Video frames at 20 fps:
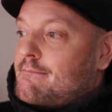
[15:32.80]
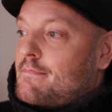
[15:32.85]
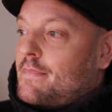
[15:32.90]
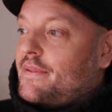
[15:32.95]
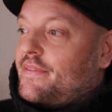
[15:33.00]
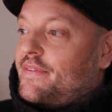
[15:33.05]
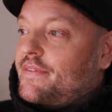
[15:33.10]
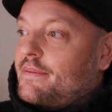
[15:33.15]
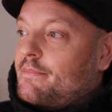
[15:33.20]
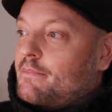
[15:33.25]

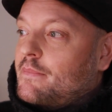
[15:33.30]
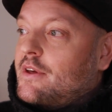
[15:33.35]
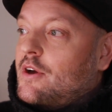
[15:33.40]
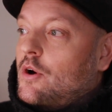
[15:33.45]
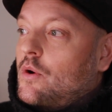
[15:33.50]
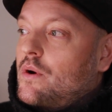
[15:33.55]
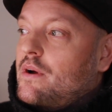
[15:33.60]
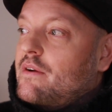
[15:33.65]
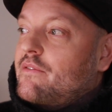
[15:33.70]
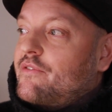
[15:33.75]
But
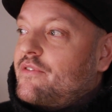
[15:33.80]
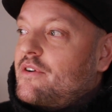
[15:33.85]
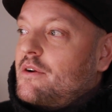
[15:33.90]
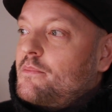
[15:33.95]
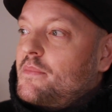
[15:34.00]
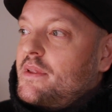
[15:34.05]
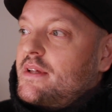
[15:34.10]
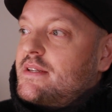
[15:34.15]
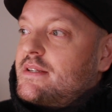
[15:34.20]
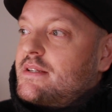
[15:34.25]
going
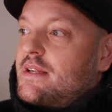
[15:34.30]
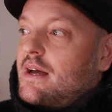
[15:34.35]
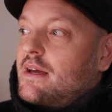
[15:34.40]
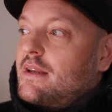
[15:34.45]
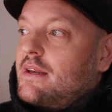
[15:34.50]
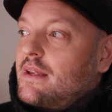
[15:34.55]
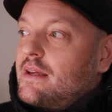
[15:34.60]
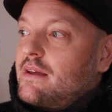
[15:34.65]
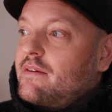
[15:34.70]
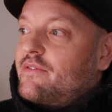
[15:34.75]
from this
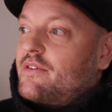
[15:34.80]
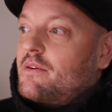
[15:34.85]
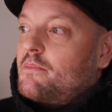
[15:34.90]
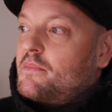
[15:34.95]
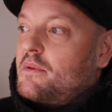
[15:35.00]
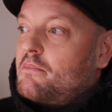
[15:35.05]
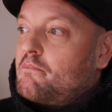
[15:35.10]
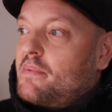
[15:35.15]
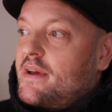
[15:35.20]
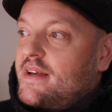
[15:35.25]
idea
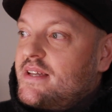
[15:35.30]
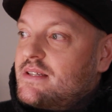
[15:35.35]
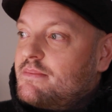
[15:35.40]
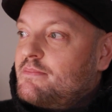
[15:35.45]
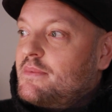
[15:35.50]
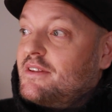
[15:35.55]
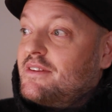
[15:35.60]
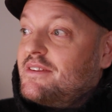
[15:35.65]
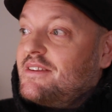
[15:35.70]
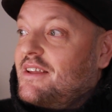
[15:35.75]
from the
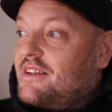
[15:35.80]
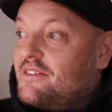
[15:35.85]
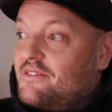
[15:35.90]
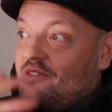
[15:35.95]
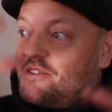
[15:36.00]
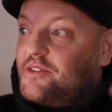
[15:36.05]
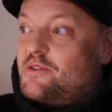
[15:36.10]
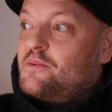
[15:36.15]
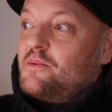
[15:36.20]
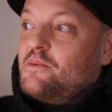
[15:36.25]
basement
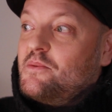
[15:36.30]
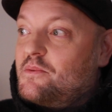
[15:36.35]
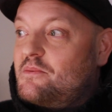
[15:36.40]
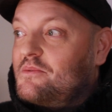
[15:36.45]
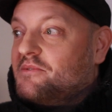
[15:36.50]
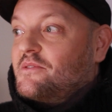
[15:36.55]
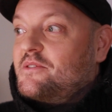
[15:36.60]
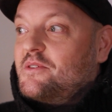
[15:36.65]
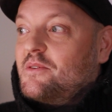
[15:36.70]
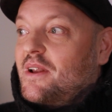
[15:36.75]
and
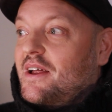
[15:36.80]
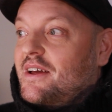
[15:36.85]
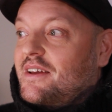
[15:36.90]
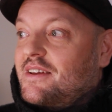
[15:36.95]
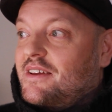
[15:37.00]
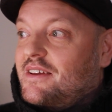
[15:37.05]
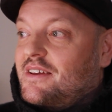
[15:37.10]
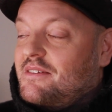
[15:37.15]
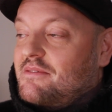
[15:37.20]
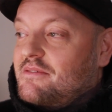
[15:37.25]
to
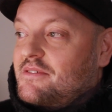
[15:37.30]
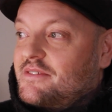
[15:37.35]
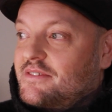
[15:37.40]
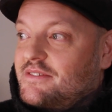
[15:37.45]
like